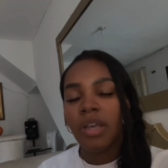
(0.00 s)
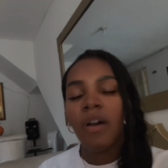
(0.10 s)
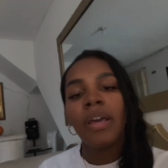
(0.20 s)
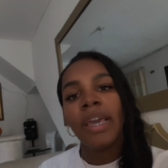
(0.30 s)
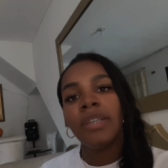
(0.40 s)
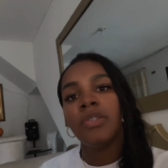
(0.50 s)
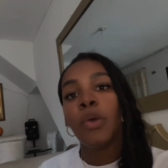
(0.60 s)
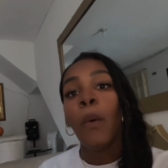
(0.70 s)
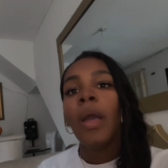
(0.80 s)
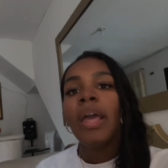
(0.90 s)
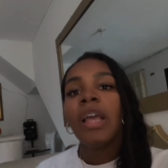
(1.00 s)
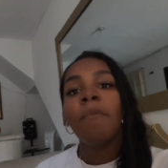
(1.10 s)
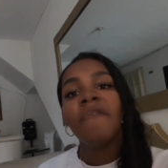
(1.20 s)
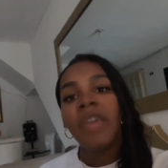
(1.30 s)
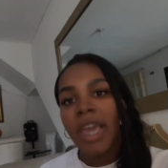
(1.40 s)
Okay, so
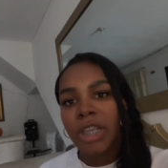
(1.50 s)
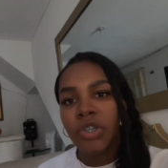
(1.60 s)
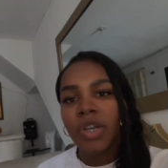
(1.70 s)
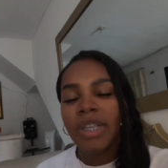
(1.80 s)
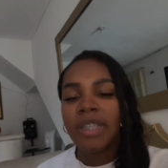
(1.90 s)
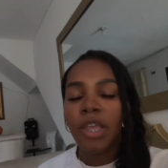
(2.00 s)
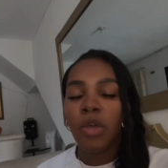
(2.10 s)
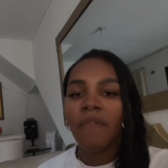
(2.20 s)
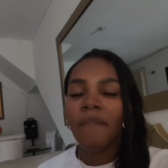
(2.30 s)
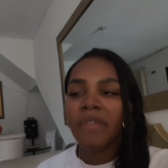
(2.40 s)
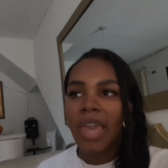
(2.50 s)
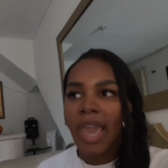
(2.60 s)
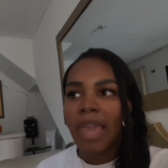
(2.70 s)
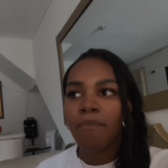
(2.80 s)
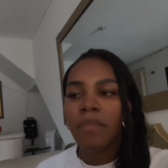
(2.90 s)
gamification is the use of
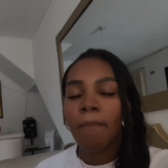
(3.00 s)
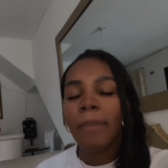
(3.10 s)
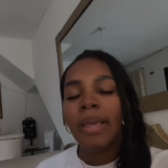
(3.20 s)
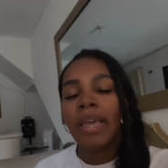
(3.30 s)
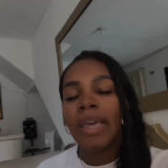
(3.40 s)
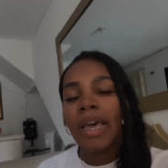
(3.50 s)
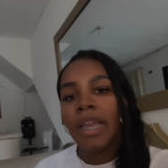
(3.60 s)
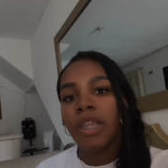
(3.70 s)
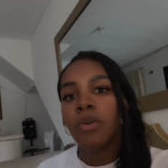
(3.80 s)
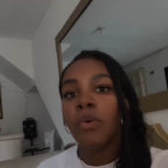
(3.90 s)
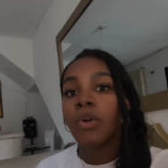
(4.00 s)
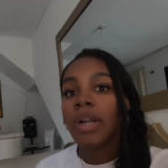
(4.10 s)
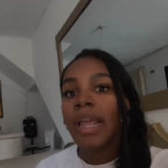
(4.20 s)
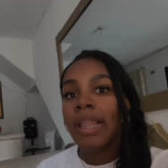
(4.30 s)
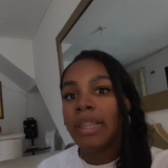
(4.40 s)
game, mechanic, or
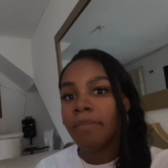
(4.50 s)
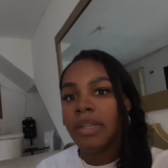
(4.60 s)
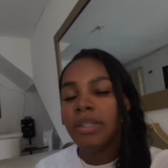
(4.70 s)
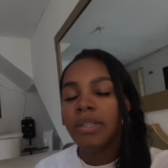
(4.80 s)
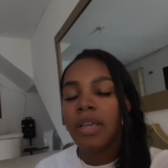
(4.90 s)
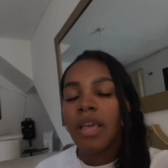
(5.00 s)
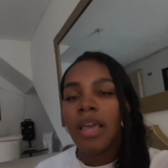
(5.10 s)
element